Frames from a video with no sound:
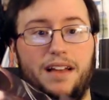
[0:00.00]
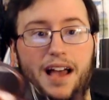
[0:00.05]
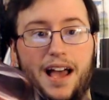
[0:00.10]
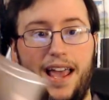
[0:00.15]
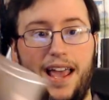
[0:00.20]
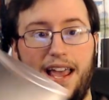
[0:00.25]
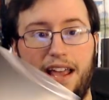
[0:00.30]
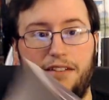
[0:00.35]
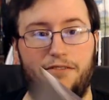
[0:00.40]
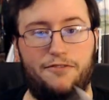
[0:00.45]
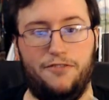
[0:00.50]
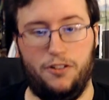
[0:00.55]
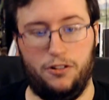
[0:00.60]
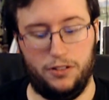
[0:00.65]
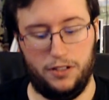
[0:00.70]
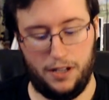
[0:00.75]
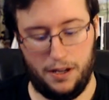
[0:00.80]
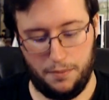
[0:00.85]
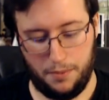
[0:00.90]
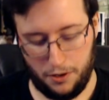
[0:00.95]
I hate
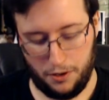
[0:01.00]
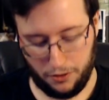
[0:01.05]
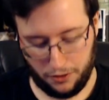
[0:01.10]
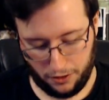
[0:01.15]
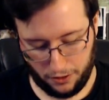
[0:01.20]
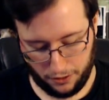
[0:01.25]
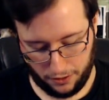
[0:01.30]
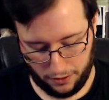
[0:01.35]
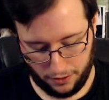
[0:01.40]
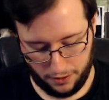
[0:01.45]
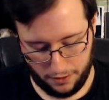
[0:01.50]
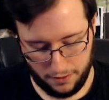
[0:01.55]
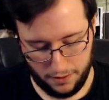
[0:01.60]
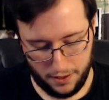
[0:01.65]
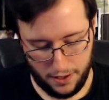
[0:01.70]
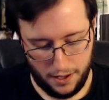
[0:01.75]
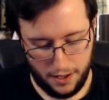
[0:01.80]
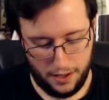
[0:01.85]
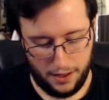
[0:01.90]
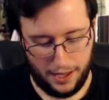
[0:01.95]
folded up posters too.
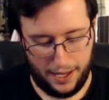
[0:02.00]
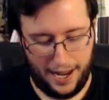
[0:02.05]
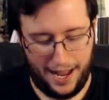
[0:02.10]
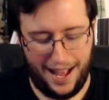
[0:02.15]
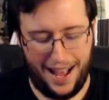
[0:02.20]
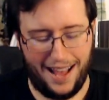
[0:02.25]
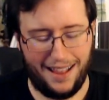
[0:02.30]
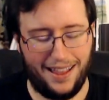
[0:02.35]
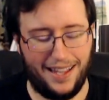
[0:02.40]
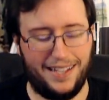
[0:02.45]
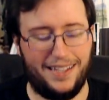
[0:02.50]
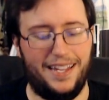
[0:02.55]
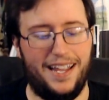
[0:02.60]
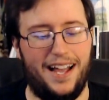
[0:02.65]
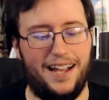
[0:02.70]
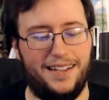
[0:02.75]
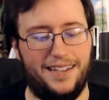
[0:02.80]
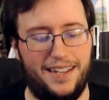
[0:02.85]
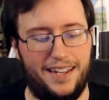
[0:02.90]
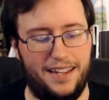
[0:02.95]
Like I, I like the
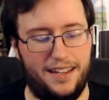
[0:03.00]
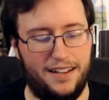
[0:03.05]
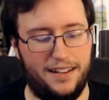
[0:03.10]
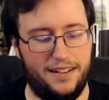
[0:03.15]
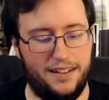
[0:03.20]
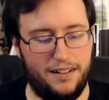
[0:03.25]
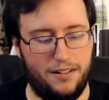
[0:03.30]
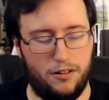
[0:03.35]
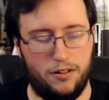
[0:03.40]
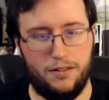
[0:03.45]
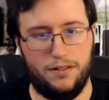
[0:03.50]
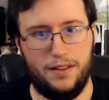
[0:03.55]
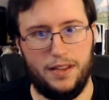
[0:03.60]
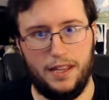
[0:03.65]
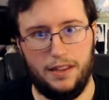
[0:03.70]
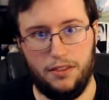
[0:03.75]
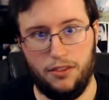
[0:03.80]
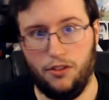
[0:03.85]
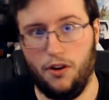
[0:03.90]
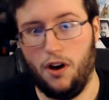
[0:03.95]
idea or
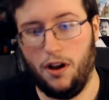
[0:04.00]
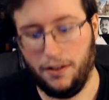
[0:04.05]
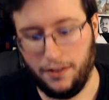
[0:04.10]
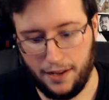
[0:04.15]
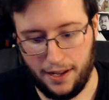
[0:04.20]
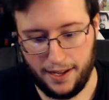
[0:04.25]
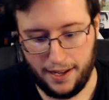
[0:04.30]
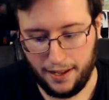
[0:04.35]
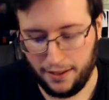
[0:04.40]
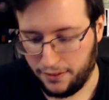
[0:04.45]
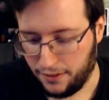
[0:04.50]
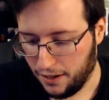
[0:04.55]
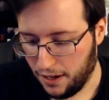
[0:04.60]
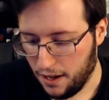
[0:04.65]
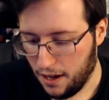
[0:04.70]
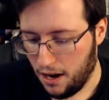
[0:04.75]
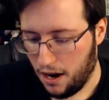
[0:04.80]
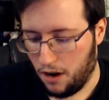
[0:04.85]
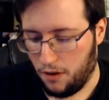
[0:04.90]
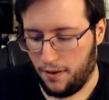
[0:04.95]
the thought, I guess,
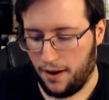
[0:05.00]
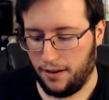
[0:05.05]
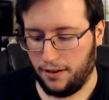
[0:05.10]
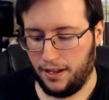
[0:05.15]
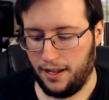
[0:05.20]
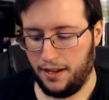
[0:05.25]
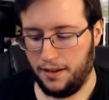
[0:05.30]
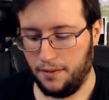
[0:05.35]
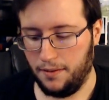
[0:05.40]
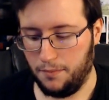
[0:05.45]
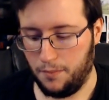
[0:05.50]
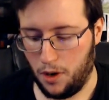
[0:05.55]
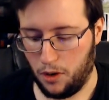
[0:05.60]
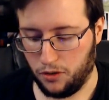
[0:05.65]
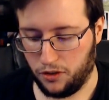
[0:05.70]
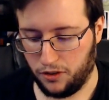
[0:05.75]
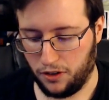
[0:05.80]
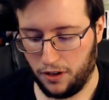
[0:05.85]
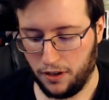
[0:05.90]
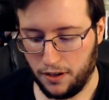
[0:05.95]
around a
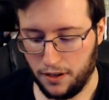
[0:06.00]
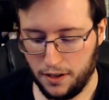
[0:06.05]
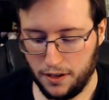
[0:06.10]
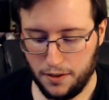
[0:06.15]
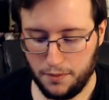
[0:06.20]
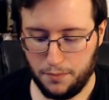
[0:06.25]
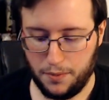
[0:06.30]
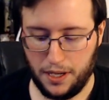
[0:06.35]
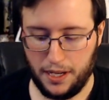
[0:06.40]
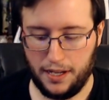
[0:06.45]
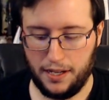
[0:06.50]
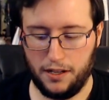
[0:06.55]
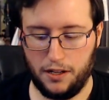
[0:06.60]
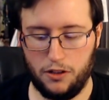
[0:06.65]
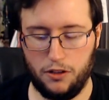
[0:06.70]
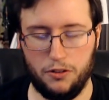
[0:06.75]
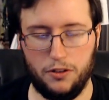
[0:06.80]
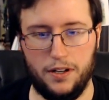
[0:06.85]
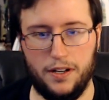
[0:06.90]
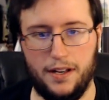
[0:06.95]
poster being
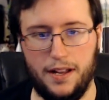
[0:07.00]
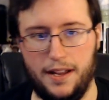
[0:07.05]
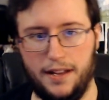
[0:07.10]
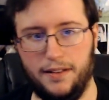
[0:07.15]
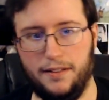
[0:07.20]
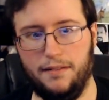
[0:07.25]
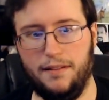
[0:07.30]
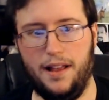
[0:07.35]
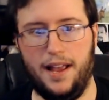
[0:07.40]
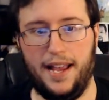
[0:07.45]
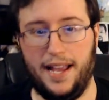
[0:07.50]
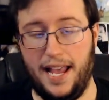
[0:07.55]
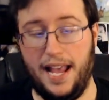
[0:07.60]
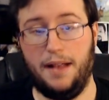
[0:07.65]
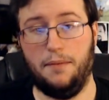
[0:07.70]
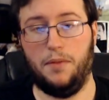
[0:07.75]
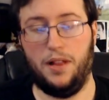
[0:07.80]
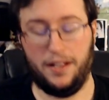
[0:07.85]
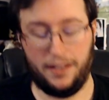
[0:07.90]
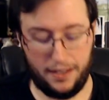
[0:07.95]
included in a
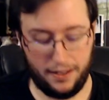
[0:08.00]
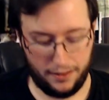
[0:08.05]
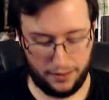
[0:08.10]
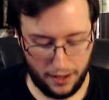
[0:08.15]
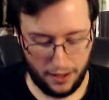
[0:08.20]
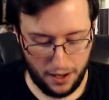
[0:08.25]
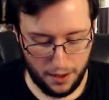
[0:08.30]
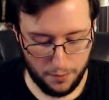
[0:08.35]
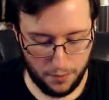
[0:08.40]
game like this.